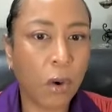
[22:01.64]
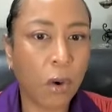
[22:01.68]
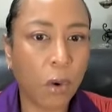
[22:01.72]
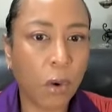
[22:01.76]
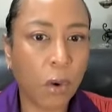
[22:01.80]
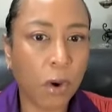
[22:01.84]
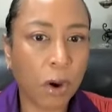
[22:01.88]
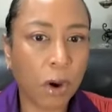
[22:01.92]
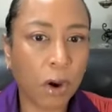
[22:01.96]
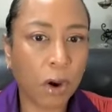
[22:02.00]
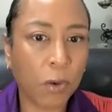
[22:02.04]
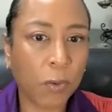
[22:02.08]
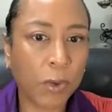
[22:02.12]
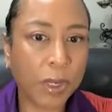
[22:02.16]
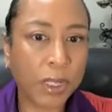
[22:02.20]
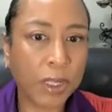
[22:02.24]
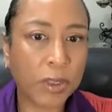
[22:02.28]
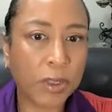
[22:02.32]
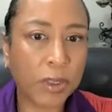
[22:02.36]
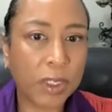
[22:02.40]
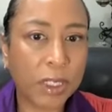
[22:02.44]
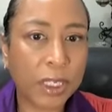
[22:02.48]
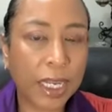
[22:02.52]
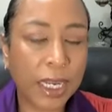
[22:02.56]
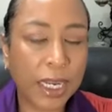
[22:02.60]
Or are we
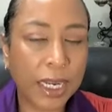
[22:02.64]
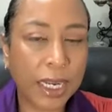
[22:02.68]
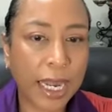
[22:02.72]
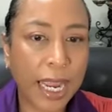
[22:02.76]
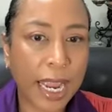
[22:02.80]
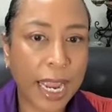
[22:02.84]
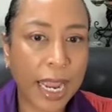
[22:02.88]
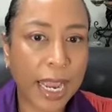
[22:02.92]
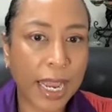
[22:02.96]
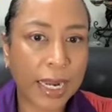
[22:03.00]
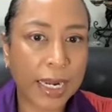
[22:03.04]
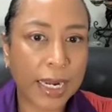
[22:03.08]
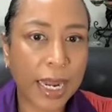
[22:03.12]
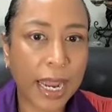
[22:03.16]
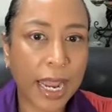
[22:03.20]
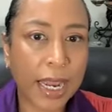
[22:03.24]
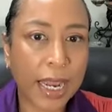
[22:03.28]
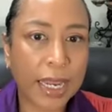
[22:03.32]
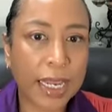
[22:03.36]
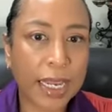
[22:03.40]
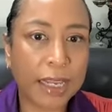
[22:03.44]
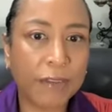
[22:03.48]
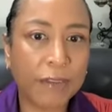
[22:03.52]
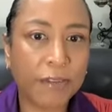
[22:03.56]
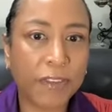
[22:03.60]
looking at
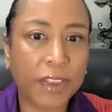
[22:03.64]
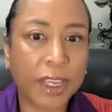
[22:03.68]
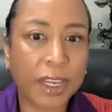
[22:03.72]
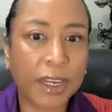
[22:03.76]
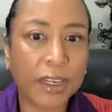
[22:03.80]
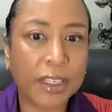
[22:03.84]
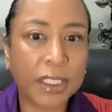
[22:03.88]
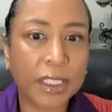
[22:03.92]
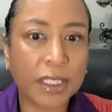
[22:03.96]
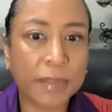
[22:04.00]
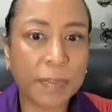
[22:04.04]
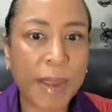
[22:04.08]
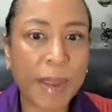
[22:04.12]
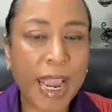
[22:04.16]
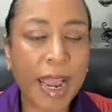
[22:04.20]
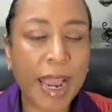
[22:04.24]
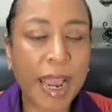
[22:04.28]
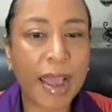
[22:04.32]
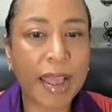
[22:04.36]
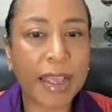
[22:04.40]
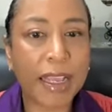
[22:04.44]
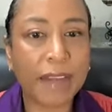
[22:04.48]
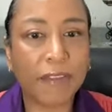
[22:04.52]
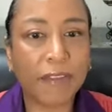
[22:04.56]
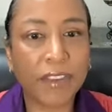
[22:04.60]
if this
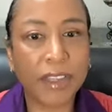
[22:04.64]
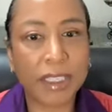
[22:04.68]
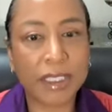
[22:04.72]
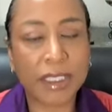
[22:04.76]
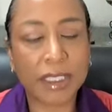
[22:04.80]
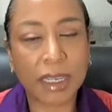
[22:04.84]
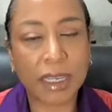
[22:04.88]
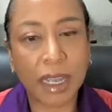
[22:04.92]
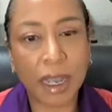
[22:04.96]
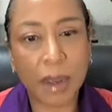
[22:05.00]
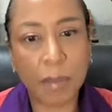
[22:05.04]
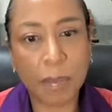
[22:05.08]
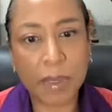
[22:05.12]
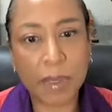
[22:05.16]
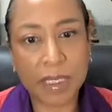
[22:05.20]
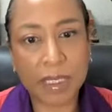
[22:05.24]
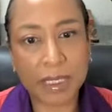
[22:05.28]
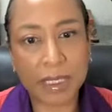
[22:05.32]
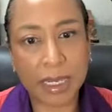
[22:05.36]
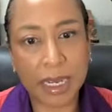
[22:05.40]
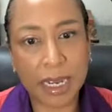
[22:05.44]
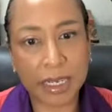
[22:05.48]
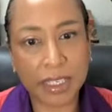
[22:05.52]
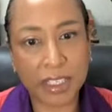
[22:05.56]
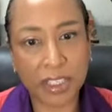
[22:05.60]
pa- if this cup is
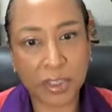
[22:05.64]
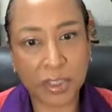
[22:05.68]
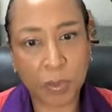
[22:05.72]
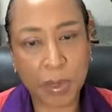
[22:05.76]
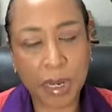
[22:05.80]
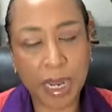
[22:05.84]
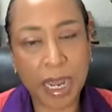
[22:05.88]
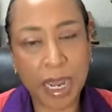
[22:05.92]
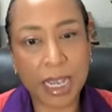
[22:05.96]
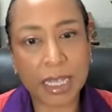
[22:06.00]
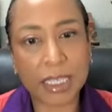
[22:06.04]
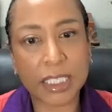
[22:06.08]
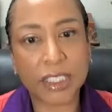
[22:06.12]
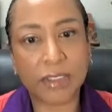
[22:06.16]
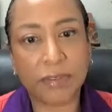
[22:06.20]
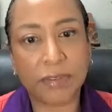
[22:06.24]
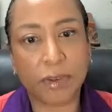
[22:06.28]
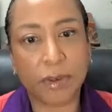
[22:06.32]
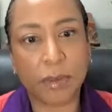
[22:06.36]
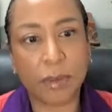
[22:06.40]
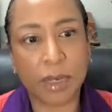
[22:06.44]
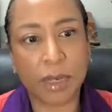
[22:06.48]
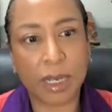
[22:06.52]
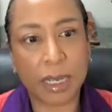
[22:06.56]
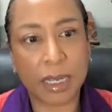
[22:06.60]
not to pass
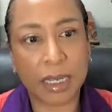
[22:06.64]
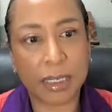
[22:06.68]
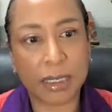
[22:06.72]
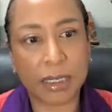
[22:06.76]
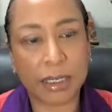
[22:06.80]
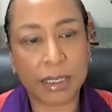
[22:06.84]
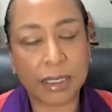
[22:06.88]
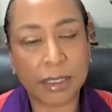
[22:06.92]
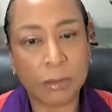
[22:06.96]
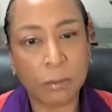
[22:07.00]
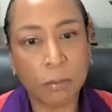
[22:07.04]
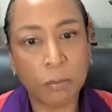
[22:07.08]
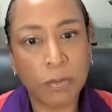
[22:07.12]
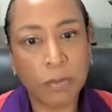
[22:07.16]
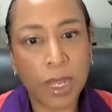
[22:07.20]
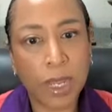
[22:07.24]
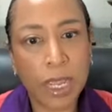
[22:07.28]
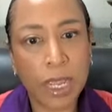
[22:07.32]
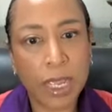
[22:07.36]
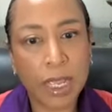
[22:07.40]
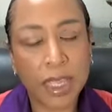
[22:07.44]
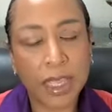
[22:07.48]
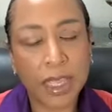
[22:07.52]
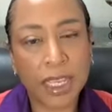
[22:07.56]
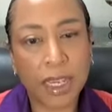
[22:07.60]
from us,
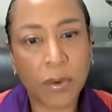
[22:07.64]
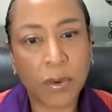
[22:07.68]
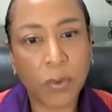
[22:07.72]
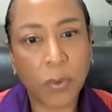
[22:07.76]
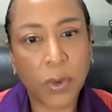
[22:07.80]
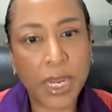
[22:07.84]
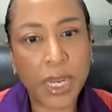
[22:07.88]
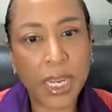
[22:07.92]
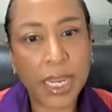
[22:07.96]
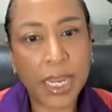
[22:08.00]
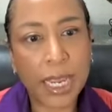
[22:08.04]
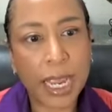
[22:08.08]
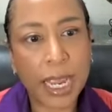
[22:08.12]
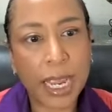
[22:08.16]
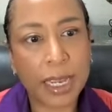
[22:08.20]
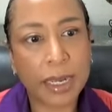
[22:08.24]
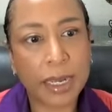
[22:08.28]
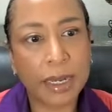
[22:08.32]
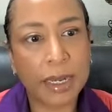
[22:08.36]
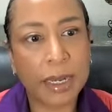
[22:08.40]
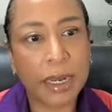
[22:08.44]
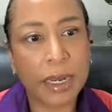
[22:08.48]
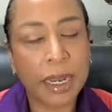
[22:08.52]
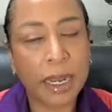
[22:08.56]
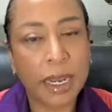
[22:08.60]
that we
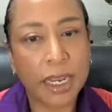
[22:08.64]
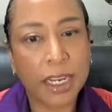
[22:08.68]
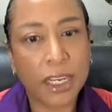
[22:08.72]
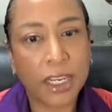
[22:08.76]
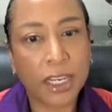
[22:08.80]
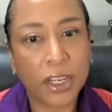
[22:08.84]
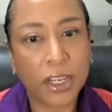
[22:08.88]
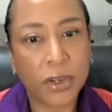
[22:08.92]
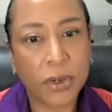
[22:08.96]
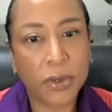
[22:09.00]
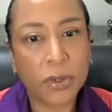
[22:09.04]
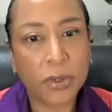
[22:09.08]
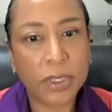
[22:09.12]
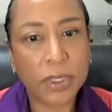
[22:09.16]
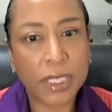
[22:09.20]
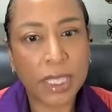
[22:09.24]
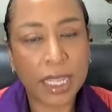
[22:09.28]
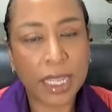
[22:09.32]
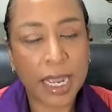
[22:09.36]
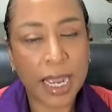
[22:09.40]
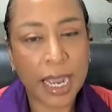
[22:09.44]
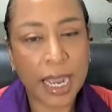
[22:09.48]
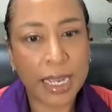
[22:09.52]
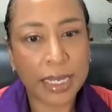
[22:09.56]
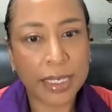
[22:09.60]
can use
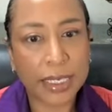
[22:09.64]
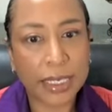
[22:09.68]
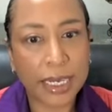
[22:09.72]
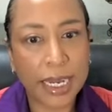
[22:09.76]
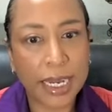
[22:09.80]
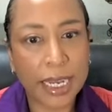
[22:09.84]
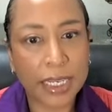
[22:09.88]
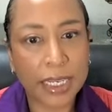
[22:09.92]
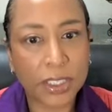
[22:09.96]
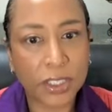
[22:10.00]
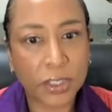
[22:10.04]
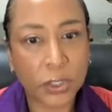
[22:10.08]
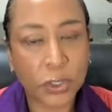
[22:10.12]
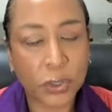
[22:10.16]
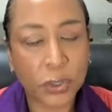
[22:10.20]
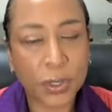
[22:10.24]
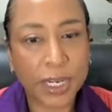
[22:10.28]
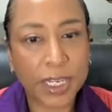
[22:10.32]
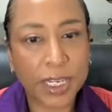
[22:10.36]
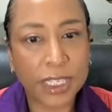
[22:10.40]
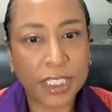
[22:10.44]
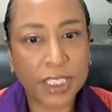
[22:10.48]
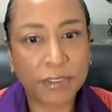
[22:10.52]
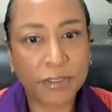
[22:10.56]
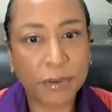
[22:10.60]
that as a
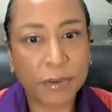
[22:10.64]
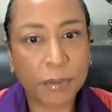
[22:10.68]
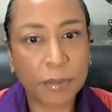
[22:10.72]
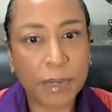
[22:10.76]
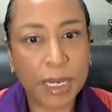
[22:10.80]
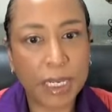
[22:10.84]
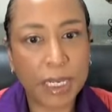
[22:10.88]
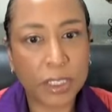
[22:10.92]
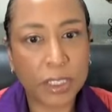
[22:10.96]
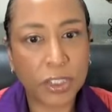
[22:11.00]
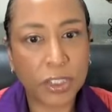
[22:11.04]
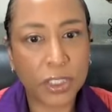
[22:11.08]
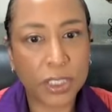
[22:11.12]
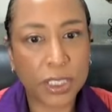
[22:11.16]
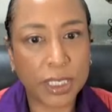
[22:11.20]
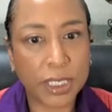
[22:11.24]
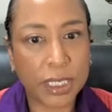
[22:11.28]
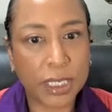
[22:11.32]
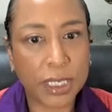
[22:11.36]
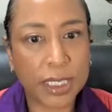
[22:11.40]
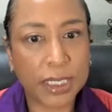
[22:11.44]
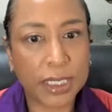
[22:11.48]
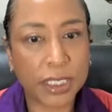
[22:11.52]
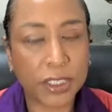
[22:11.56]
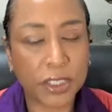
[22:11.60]

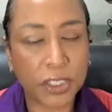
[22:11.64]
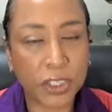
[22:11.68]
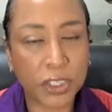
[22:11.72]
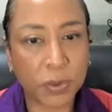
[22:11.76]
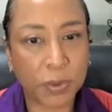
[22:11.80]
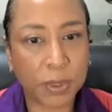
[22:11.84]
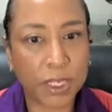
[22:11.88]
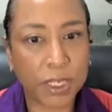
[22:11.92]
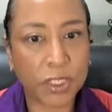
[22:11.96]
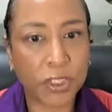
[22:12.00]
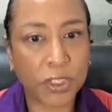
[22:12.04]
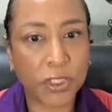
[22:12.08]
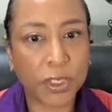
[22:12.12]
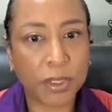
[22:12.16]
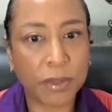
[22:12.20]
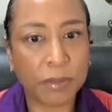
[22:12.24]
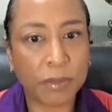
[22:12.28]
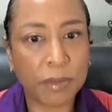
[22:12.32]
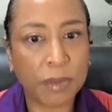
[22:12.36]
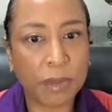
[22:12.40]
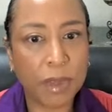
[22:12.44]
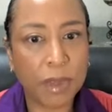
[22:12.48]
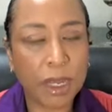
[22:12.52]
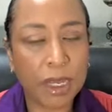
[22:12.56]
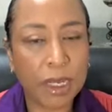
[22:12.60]
transformation situation.
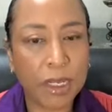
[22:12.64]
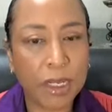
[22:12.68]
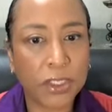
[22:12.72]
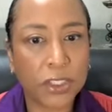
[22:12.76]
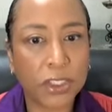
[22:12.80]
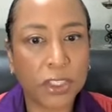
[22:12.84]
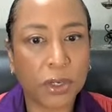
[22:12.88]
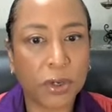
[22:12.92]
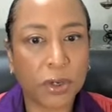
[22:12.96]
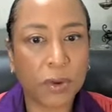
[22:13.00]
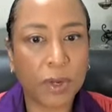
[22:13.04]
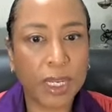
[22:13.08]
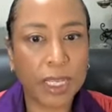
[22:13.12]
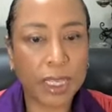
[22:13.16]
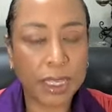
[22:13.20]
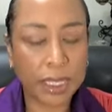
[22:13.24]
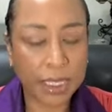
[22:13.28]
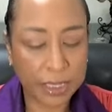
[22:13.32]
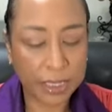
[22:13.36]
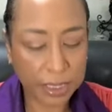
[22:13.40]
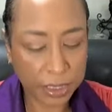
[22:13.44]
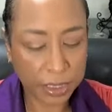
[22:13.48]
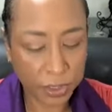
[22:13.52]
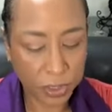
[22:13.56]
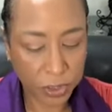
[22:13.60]
So in
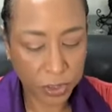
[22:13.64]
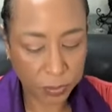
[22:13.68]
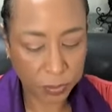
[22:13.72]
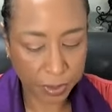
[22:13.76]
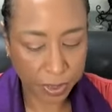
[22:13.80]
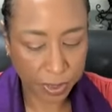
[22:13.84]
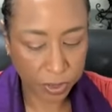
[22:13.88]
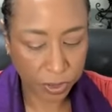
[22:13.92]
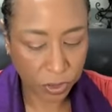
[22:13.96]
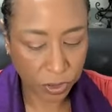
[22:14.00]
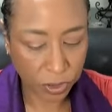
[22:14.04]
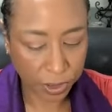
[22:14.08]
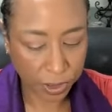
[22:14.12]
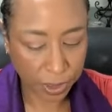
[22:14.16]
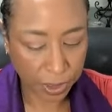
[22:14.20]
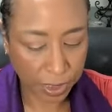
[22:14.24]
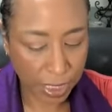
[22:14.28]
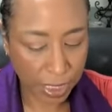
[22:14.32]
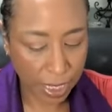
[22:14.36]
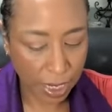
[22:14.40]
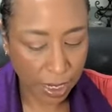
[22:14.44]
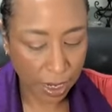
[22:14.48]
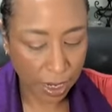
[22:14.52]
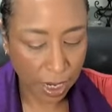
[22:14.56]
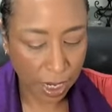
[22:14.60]
this situation,
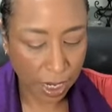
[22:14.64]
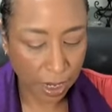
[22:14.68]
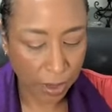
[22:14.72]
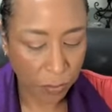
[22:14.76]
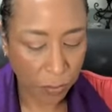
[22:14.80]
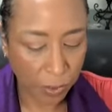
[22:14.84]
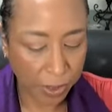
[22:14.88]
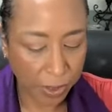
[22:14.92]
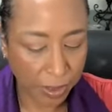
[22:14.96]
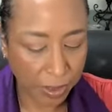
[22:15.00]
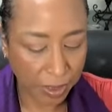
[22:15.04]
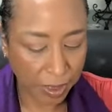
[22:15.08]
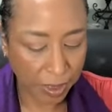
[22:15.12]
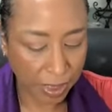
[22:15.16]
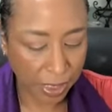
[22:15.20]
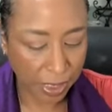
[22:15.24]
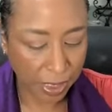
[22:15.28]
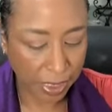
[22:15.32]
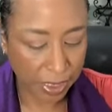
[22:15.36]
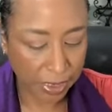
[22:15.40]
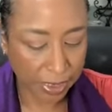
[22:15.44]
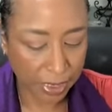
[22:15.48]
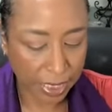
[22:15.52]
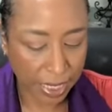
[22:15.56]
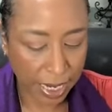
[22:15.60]
uh, one of the
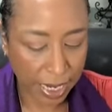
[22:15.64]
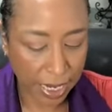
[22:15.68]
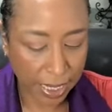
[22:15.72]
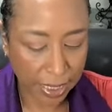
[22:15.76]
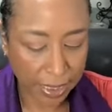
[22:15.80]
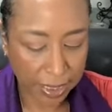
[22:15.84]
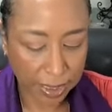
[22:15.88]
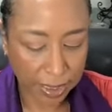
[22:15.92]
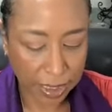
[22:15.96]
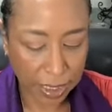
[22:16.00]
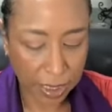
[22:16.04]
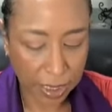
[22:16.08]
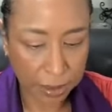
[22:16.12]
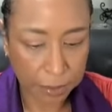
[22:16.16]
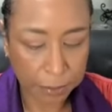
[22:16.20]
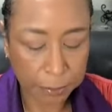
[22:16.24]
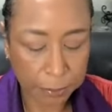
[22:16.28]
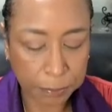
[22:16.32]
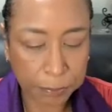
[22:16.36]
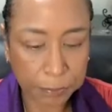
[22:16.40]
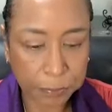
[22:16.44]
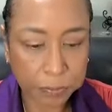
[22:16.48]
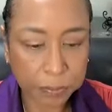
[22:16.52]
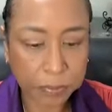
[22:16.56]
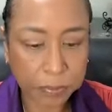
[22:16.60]
things that
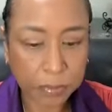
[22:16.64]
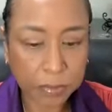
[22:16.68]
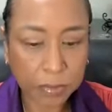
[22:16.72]
um,